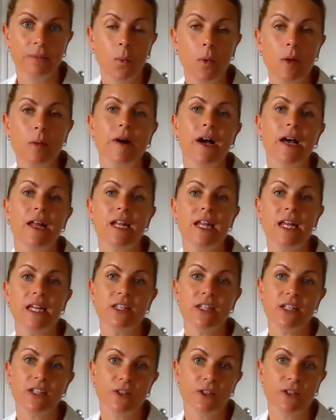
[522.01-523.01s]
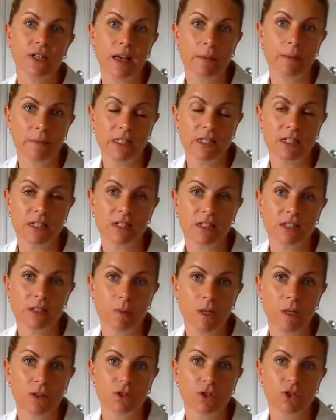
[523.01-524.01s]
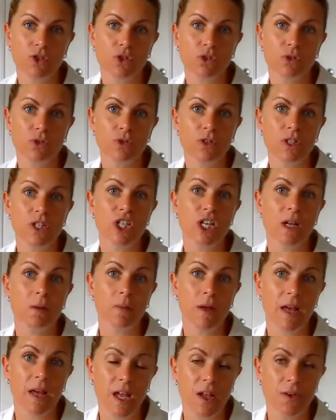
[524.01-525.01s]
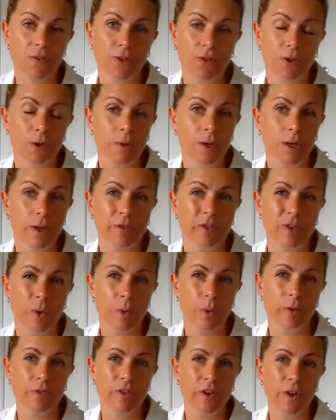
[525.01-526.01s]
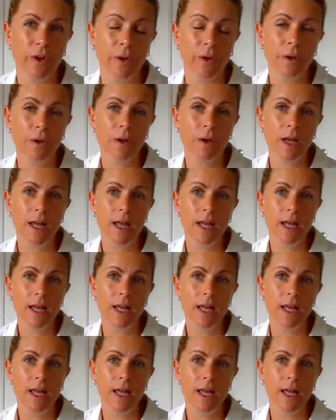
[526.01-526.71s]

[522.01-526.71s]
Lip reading: We might need to get Mr. Smith to the GP for a bit of a review.